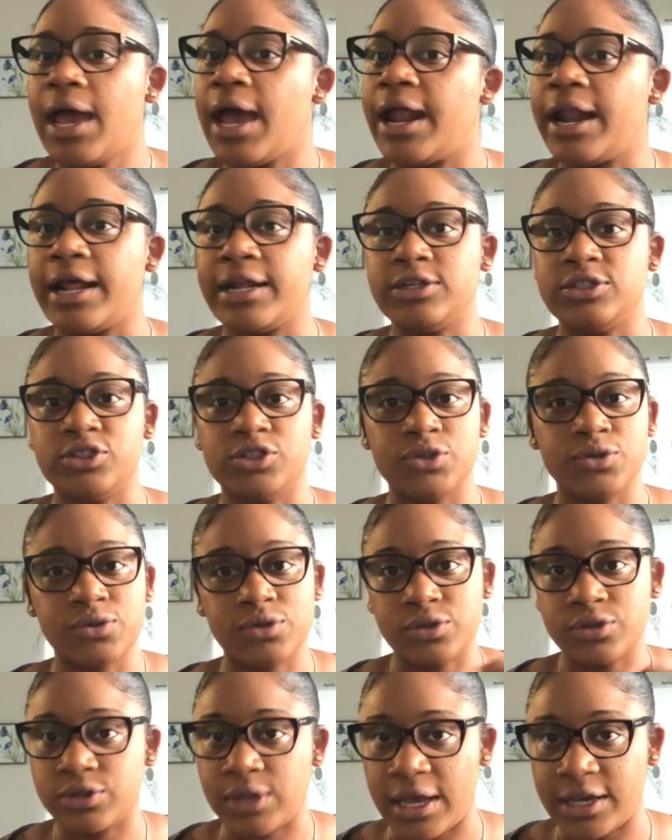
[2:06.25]
and i
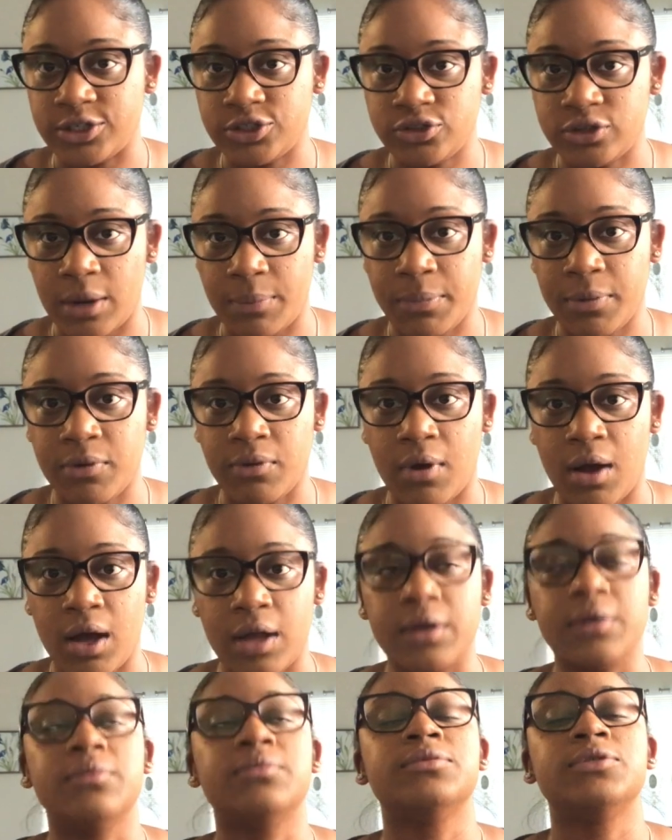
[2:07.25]
chose to like strap her
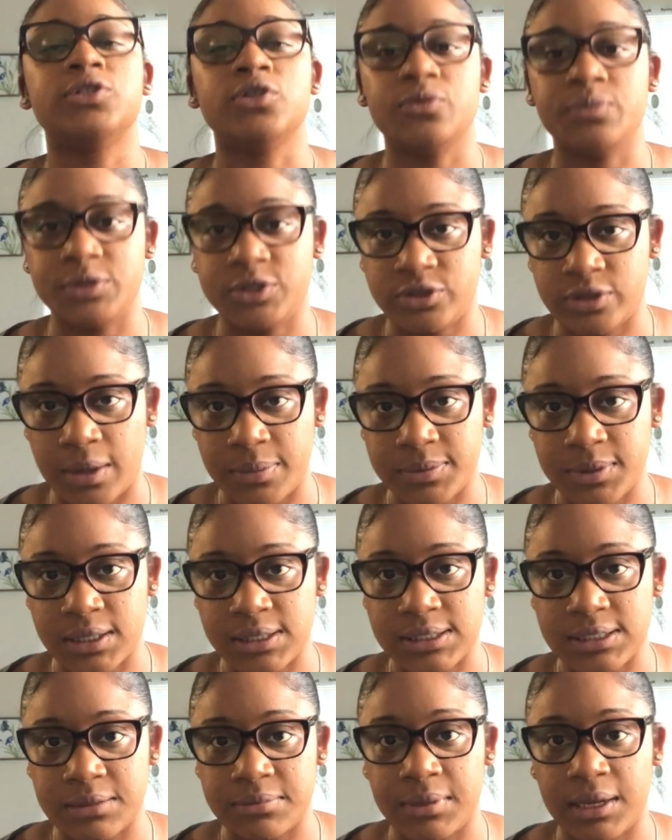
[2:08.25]
on she would be strapped
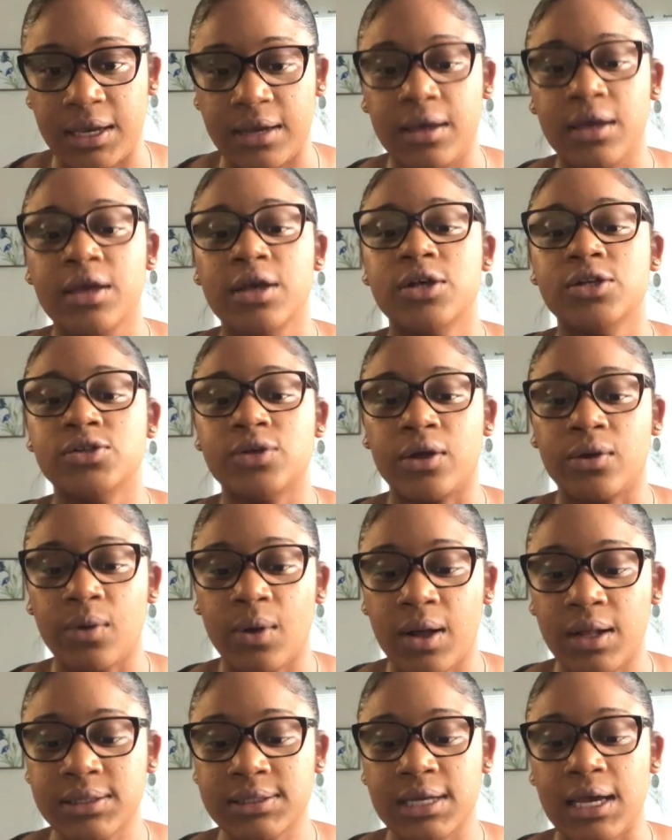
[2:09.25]
onto me so at
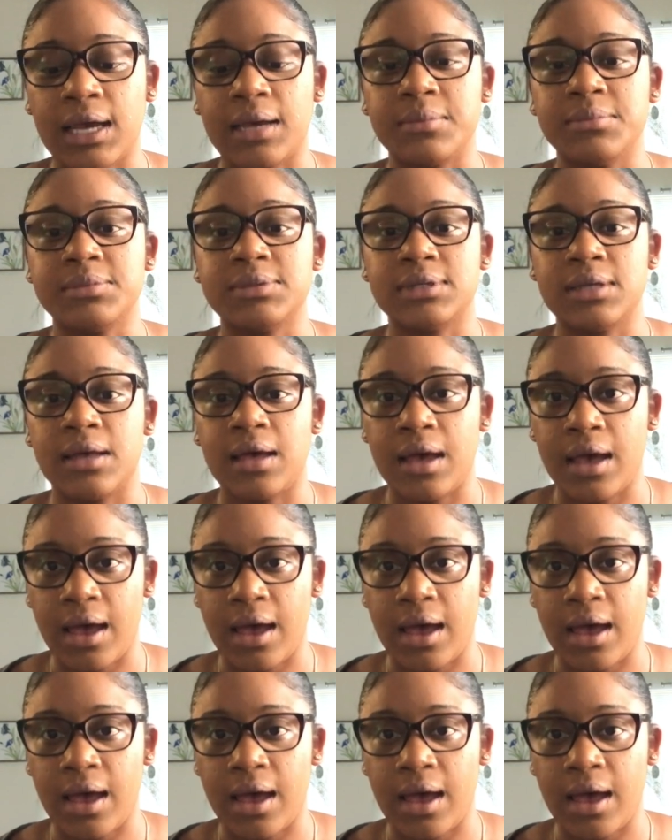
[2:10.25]
all times